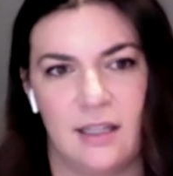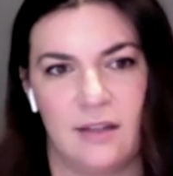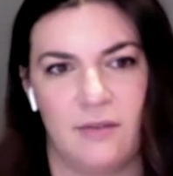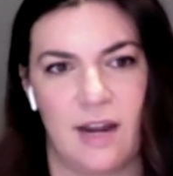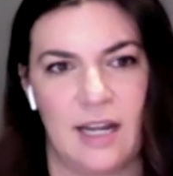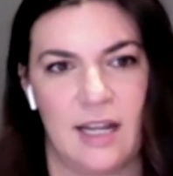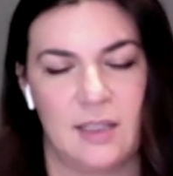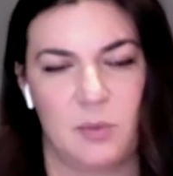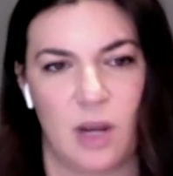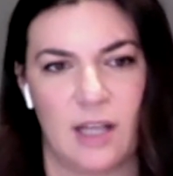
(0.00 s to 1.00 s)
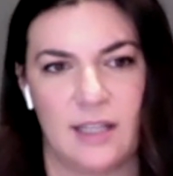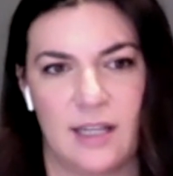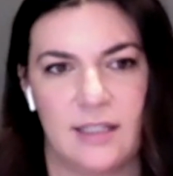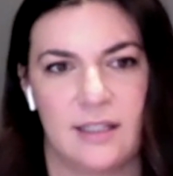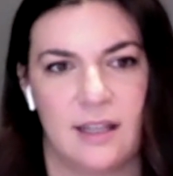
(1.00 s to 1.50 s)
the finance
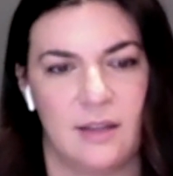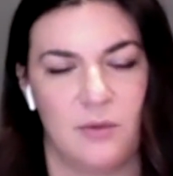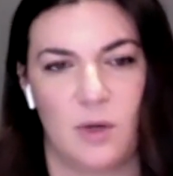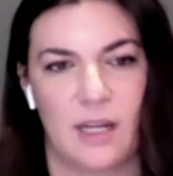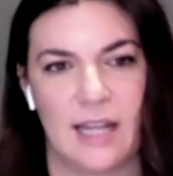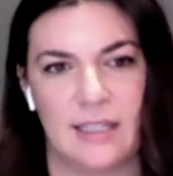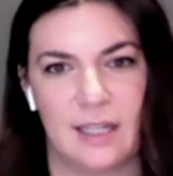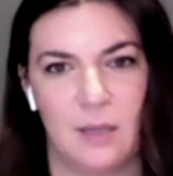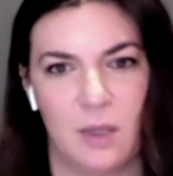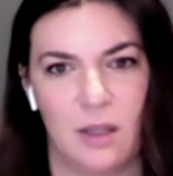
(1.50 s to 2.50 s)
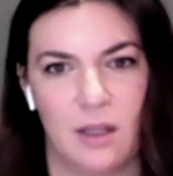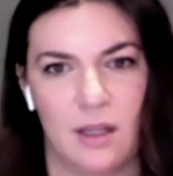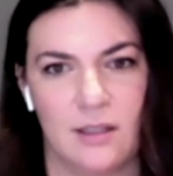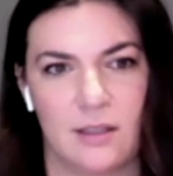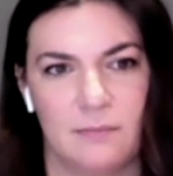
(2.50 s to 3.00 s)
process and the forecasting
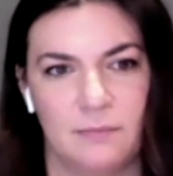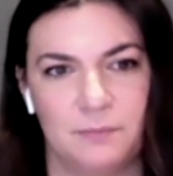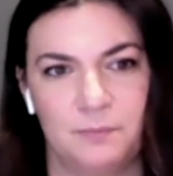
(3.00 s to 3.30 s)
abilities.